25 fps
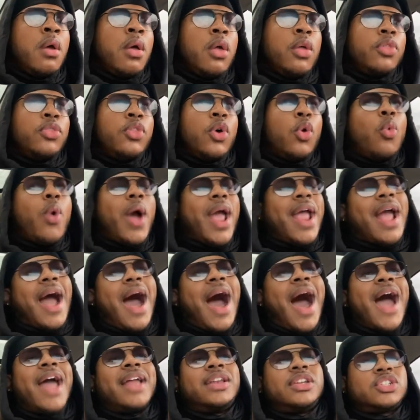the way
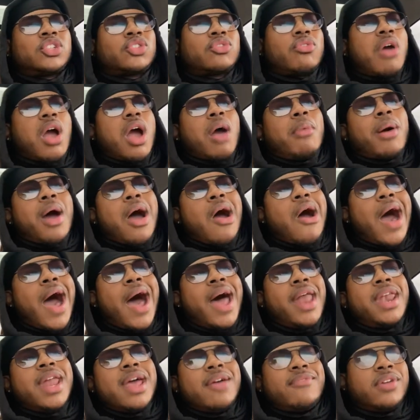I describe how
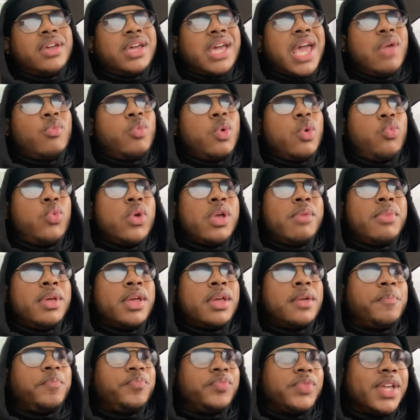I navigate with
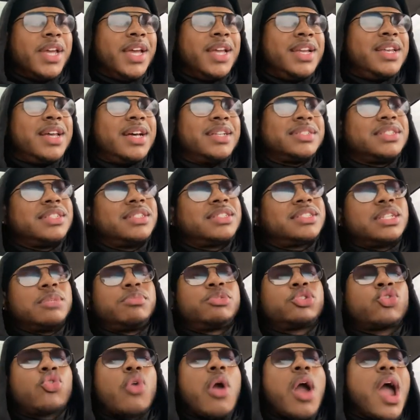women, it doesn't
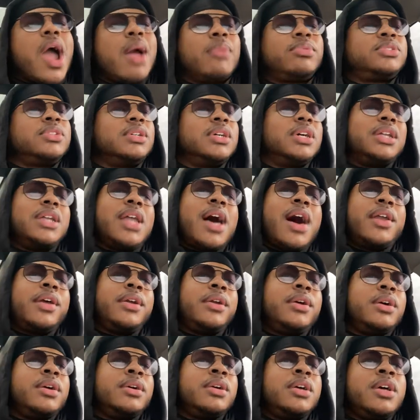subscribe to a lot of
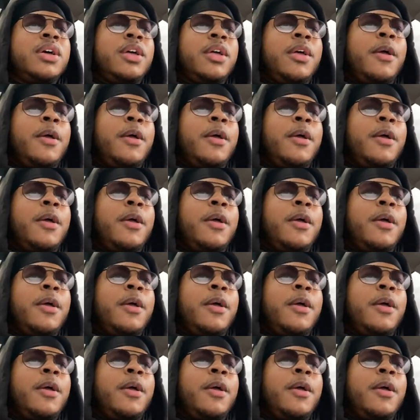the,